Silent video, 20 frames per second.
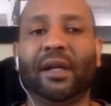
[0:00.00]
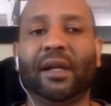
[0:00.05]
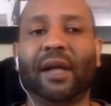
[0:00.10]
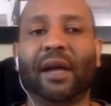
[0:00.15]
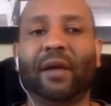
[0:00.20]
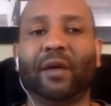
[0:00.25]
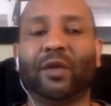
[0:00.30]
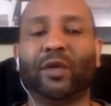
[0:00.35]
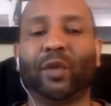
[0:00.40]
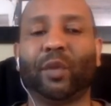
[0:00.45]

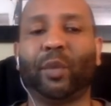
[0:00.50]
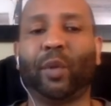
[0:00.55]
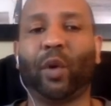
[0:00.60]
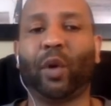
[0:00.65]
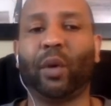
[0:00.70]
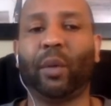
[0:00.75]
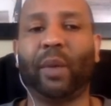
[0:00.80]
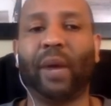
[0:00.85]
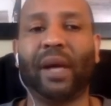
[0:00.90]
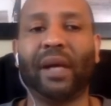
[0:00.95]
That was
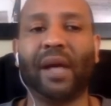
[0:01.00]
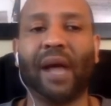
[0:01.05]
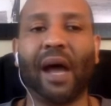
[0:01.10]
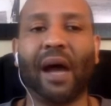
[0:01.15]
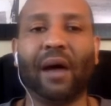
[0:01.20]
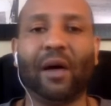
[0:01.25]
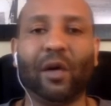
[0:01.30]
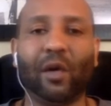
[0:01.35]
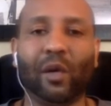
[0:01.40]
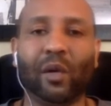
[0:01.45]
reported by
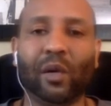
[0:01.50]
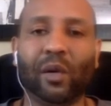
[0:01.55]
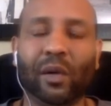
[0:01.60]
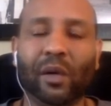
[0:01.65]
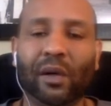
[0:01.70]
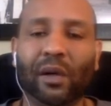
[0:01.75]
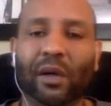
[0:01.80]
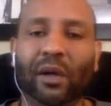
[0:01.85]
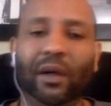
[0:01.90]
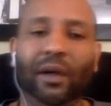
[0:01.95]
Yahoo.
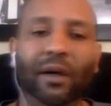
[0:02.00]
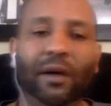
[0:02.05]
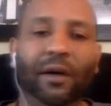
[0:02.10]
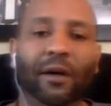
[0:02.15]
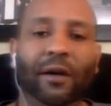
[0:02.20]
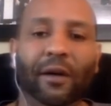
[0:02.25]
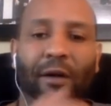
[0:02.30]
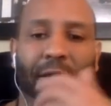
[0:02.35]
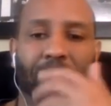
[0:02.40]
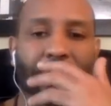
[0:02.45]

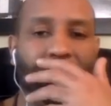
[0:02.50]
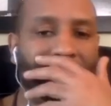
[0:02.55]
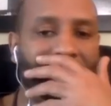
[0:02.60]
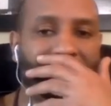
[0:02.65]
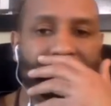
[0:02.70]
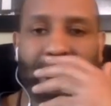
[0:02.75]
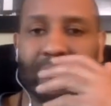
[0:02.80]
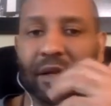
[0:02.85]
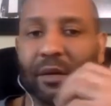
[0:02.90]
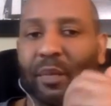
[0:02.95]

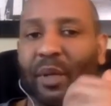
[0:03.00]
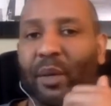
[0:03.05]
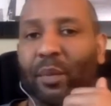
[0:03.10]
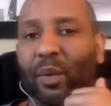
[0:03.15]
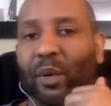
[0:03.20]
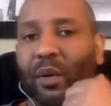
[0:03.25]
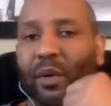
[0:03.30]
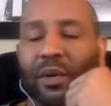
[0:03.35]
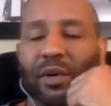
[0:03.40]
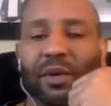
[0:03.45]
He's telling
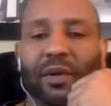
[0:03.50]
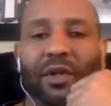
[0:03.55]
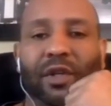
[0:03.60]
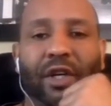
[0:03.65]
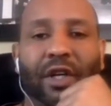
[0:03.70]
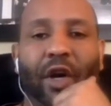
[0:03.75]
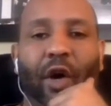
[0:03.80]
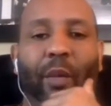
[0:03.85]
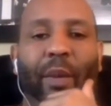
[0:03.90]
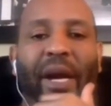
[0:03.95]
people
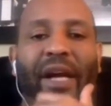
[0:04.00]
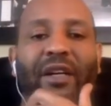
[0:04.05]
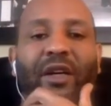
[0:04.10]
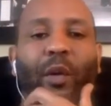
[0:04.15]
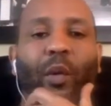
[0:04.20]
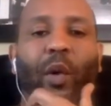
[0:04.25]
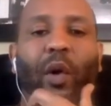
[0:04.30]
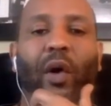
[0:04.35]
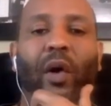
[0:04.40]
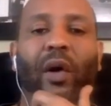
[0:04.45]
to go back
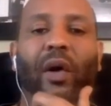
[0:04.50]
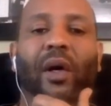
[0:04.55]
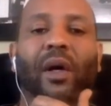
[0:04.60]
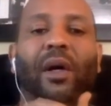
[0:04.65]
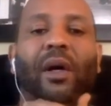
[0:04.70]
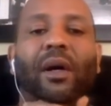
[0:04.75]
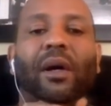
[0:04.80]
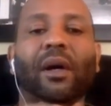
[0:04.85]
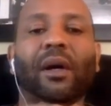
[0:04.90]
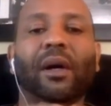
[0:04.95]
to work.
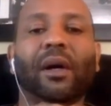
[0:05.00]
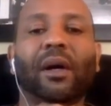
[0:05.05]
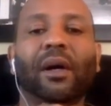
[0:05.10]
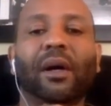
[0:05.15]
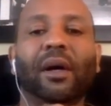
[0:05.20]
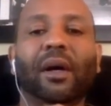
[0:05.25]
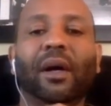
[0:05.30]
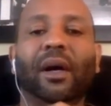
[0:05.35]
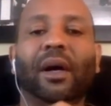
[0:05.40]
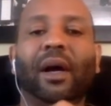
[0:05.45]

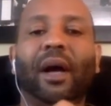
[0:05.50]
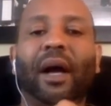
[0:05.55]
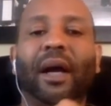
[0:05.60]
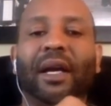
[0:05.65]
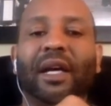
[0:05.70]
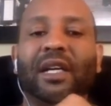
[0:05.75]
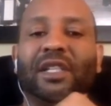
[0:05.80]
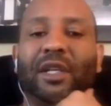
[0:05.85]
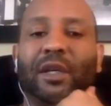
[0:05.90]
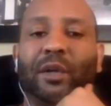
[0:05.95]
I
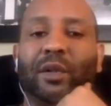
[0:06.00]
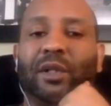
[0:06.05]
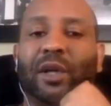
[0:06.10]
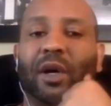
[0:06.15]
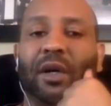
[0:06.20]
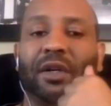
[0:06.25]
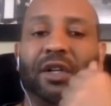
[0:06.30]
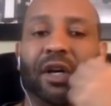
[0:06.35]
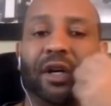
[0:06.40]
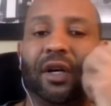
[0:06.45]
guess he was
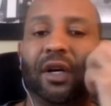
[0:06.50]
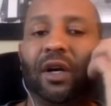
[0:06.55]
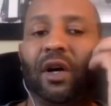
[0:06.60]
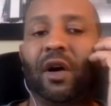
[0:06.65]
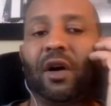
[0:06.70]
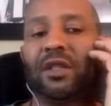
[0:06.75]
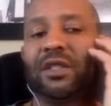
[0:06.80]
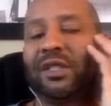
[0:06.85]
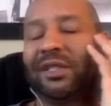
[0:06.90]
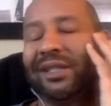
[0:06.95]
on Tucker
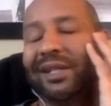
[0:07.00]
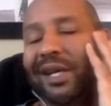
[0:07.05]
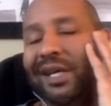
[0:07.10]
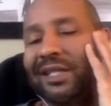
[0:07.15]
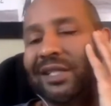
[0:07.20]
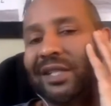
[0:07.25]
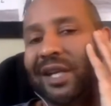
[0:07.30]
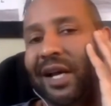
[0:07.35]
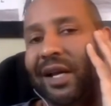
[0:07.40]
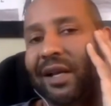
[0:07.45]
Carlson
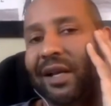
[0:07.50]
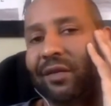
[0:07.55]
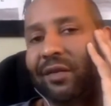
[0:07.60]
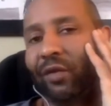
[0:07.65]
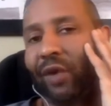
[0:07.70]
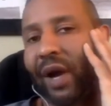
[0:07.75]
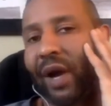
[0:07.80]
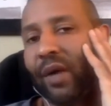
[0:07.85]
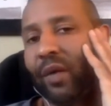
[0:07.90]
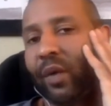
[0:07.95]
last night,
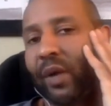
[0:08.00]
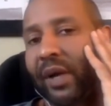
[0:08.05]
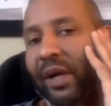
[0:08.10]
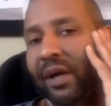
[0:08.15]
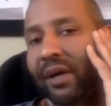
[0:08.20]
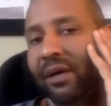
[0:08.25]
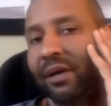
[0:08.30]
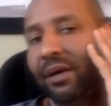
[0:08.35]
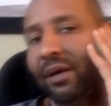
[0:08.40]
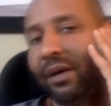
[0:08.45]
right
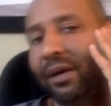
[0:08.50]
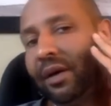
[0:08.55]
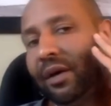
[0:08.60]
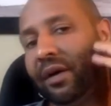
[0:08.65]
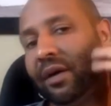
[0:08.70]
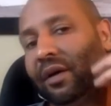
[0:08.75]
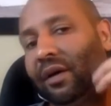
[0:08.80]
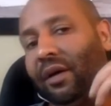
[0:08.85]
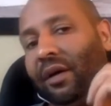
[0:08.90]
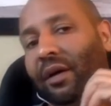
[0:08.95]
wing
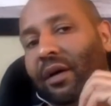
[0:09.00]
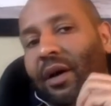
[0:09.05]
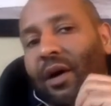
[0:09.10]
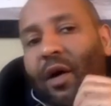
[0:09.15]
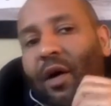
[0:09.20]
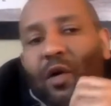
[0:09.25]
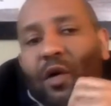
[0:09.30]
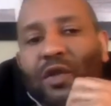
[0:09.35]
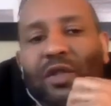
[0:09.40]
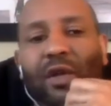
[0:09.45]

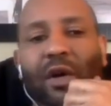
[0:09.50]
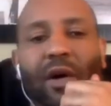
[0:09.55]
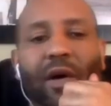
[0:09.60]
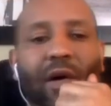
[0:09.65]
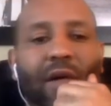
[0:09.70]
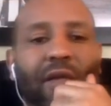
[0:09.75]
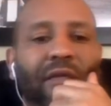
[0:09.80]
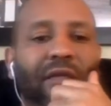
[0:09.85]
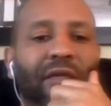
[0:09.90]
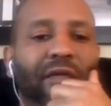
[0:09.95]
host
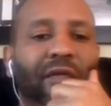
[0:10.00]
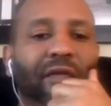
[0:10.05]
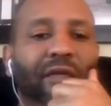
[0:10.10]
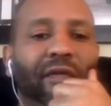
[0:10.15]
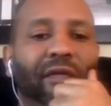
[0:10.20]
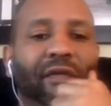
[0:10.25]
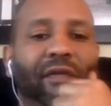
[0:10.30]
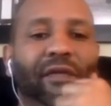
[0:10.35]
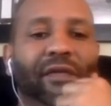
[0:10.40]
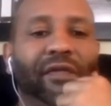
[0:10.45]
on
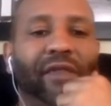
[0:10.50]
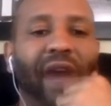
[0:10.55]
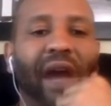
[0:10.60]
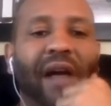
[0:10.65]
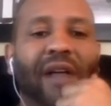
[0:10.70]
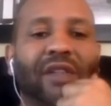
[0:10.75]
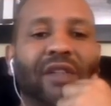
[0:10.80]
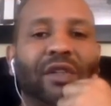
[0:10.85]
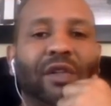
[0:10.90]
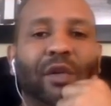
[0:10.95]

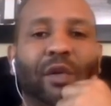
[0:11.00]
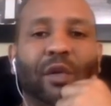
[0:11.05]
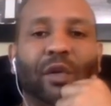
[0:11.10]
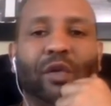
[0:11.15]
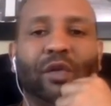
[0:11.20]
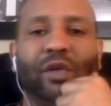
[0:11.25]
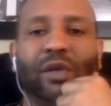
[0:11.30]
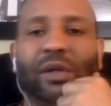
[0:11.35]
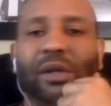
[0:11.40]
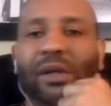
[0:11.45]
Fox
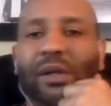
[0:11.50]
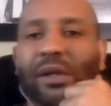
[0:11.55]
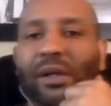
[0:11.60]
News.